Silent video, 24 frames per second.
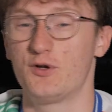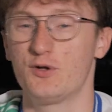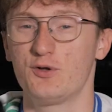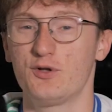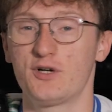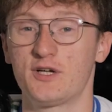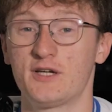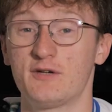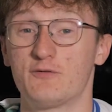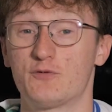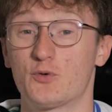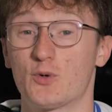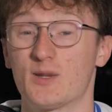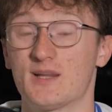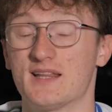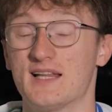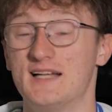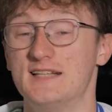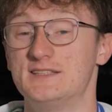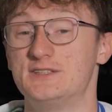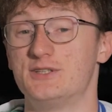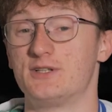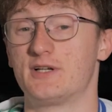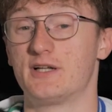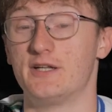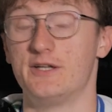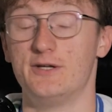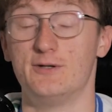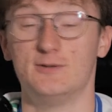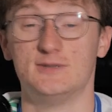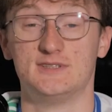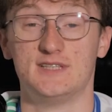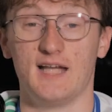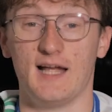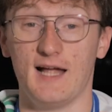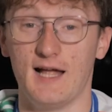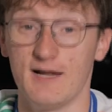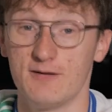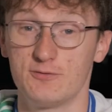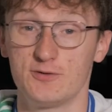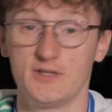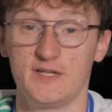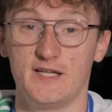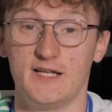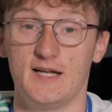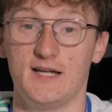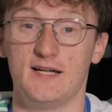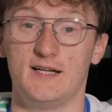you're looking for a lens you can use
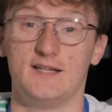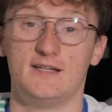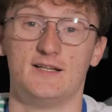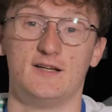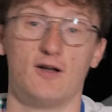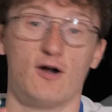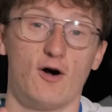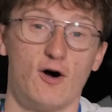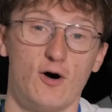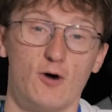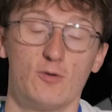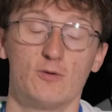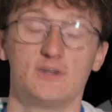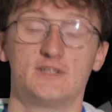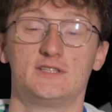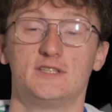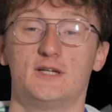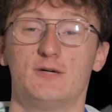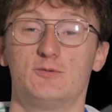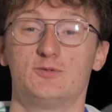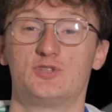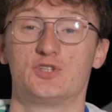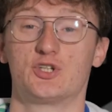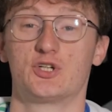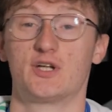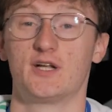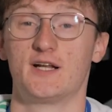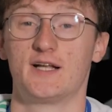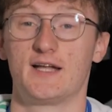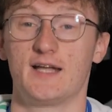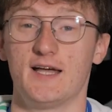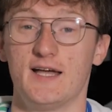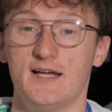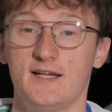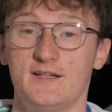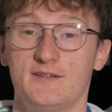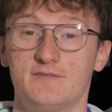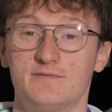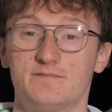every day and always know what you're gonna get,